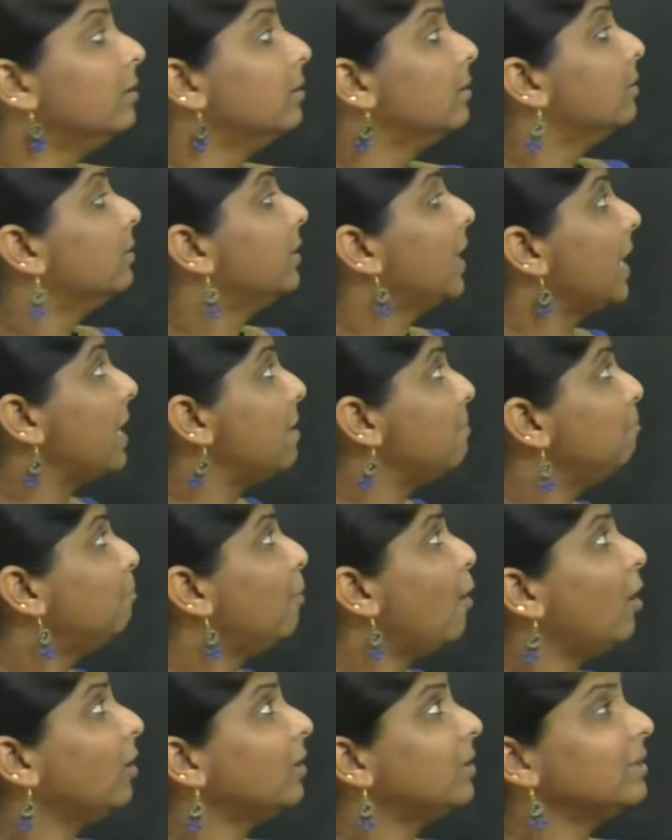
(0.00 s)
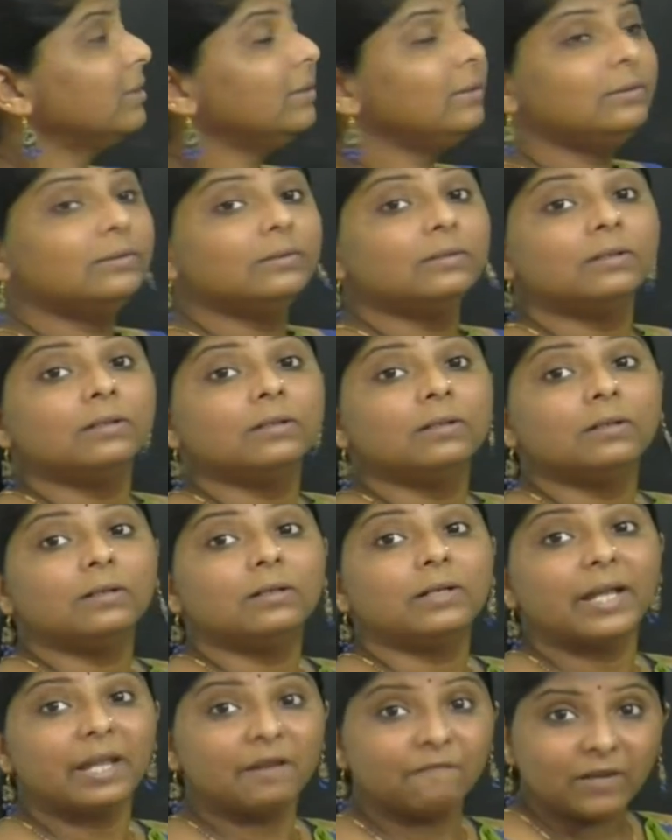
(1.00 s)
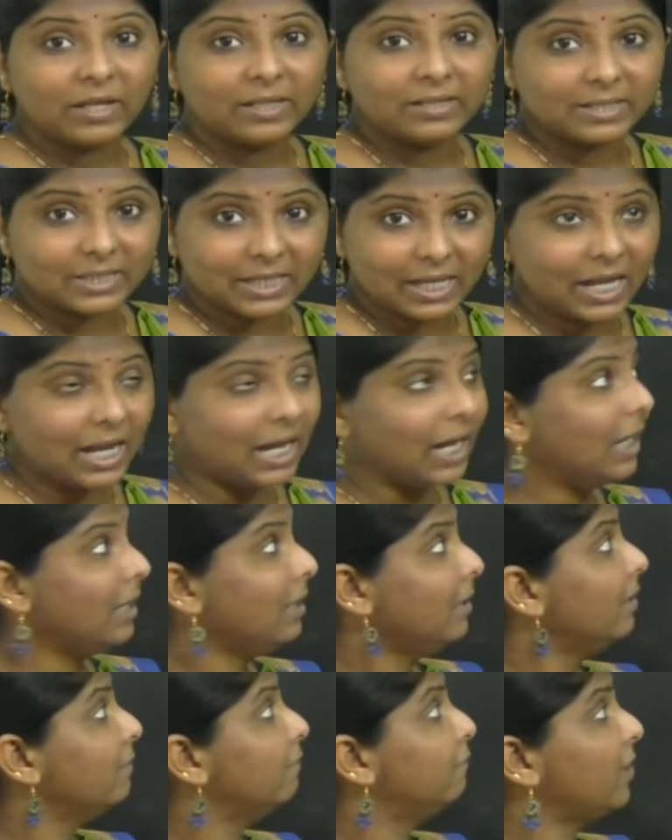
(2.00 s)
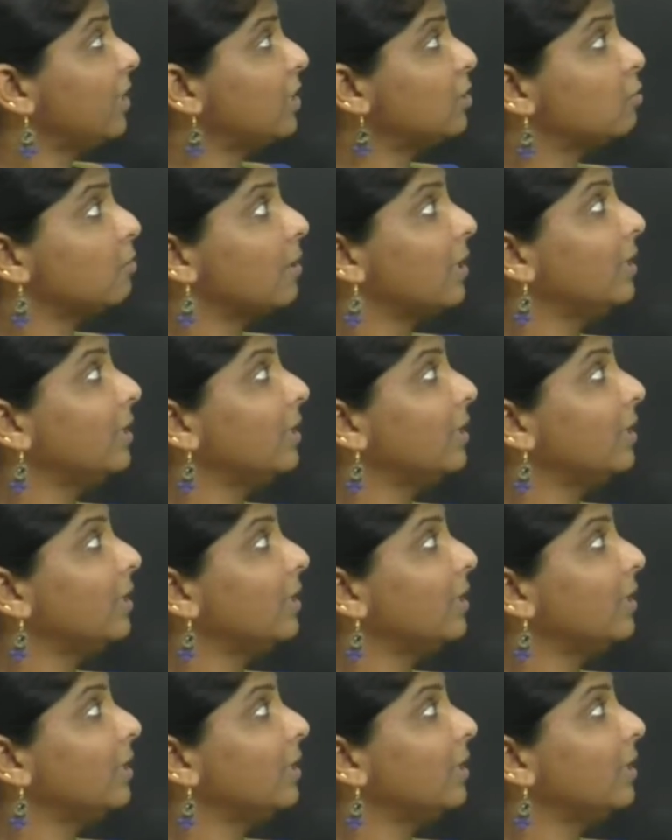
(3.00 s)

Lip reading: the important events are, first one